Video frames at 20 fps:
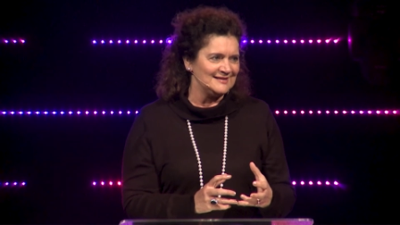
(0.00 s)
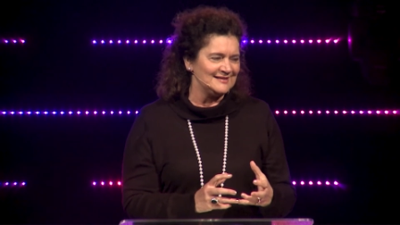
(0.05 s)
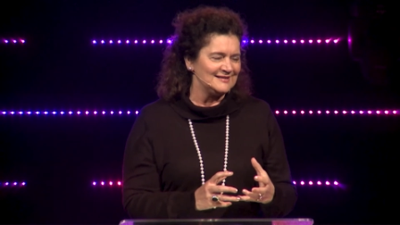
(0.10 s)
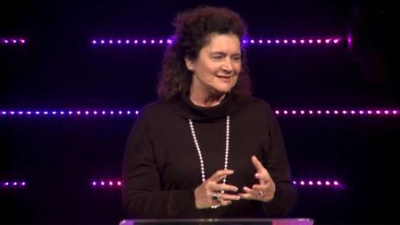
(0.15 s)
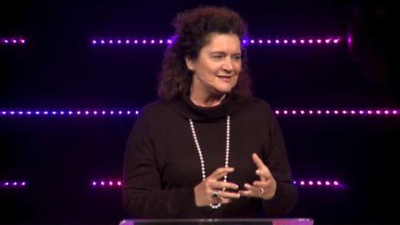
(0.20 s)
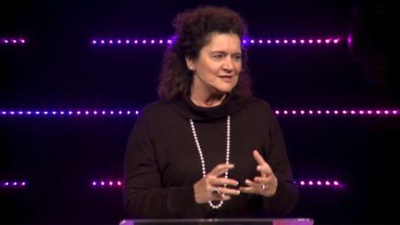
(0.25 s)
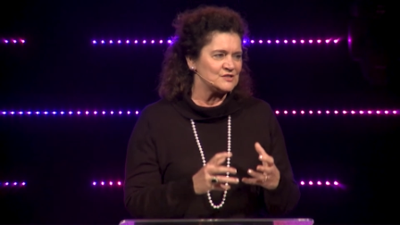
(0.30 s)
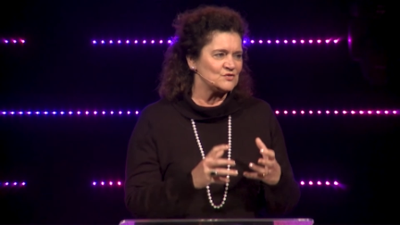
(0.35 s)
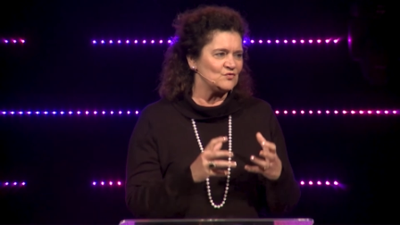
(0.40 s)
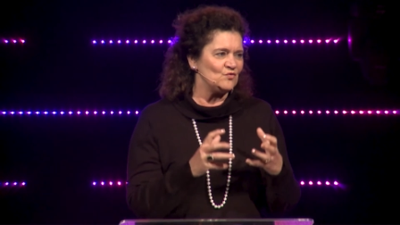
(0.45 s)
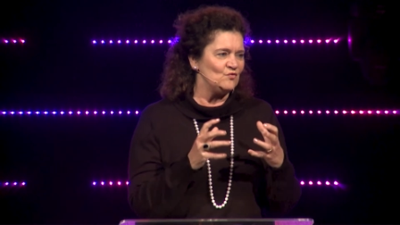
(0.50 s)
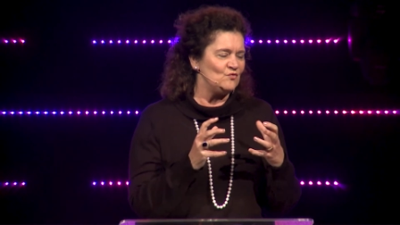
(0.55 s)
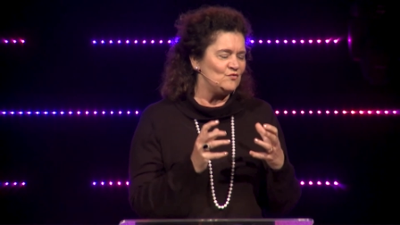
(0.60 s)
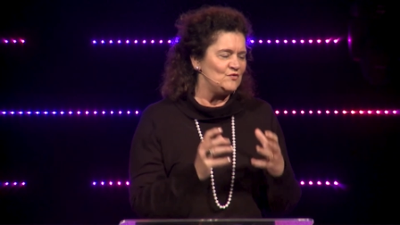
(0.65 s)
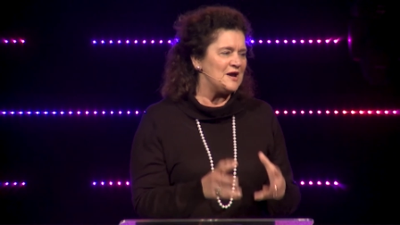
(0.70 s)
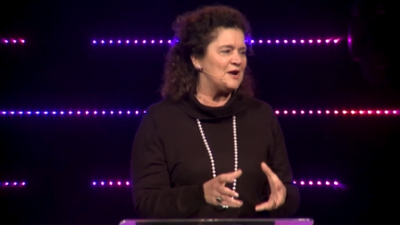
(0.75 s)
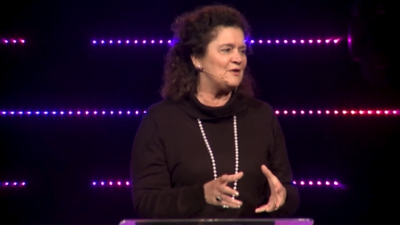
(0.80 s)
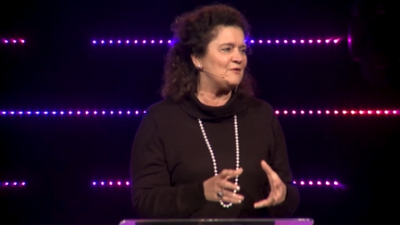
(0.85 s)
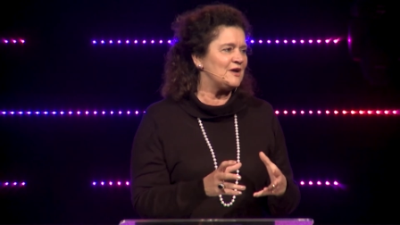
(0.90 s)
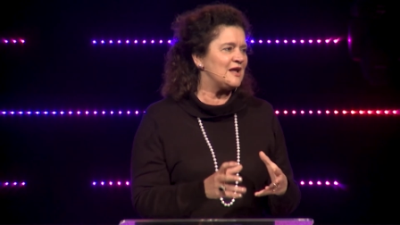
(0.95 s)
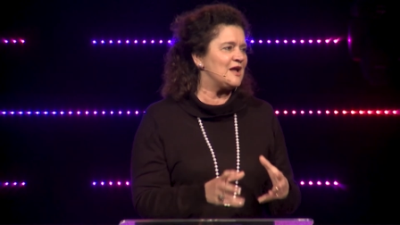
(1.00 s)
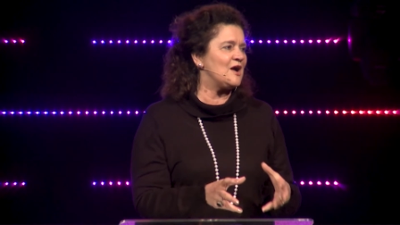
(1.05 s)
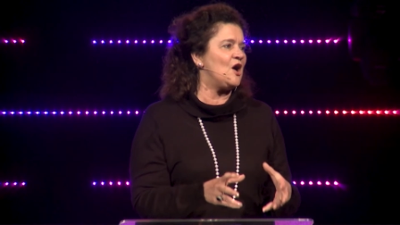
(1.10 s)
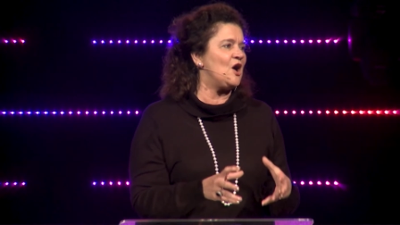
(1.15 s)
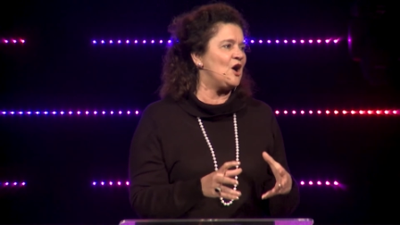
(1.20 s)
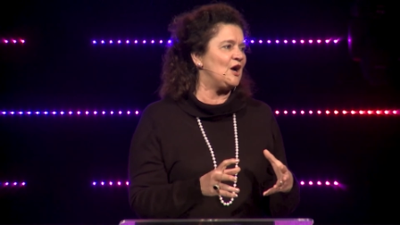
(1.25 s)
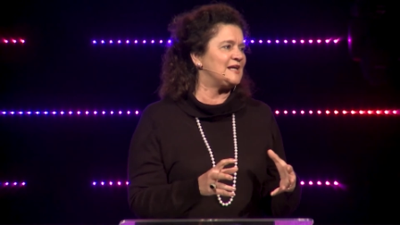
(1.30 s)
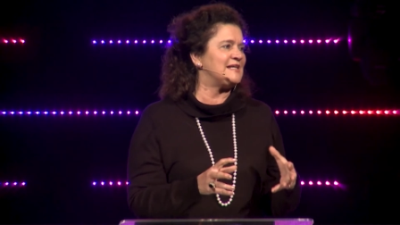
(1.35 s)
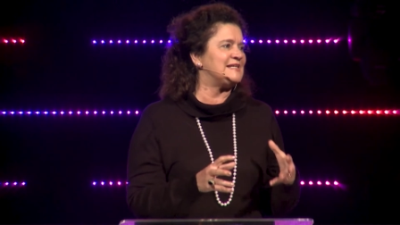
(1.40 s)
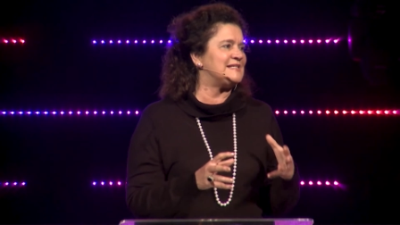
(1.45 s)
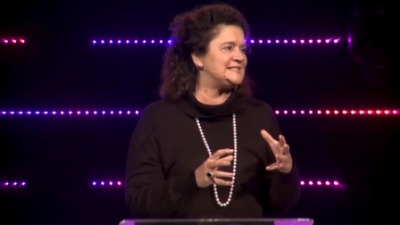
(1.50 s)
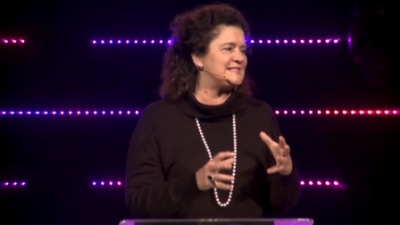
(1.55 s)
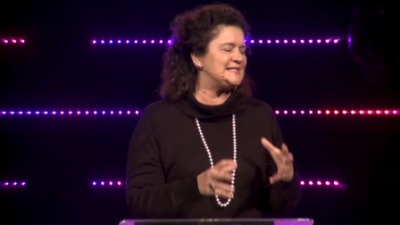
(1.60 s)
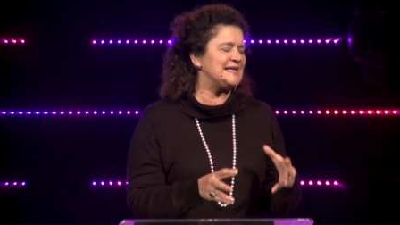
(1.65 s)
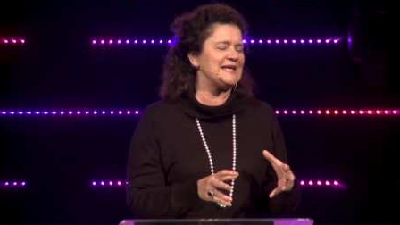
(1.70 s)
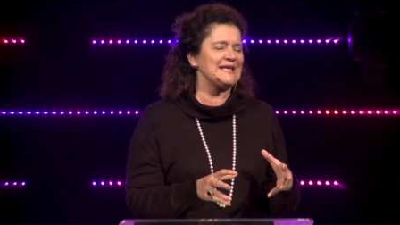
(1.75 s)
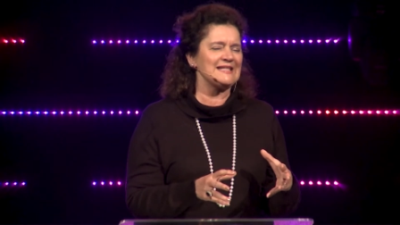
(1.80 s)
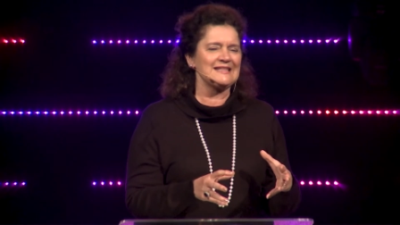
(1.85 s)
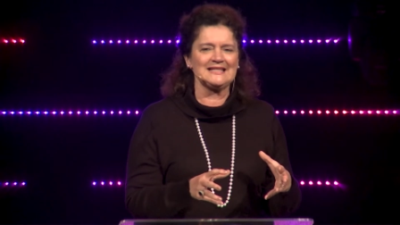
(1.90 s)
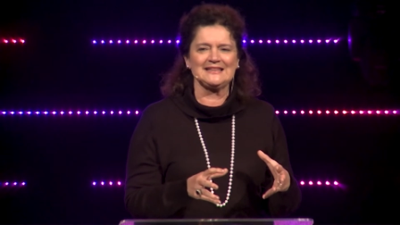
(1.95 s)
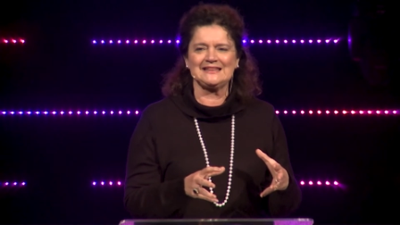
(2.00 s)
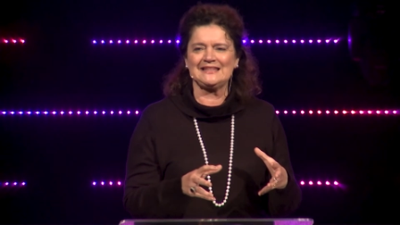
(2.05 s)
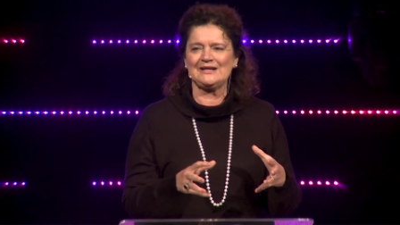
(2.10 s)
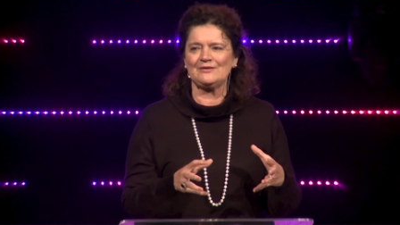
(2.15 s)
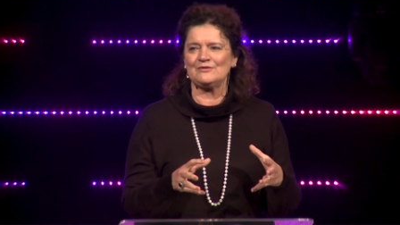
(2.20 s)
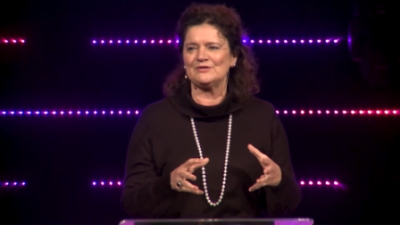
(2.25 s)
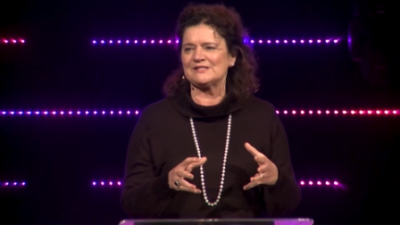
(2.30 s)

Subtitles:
This very idea that there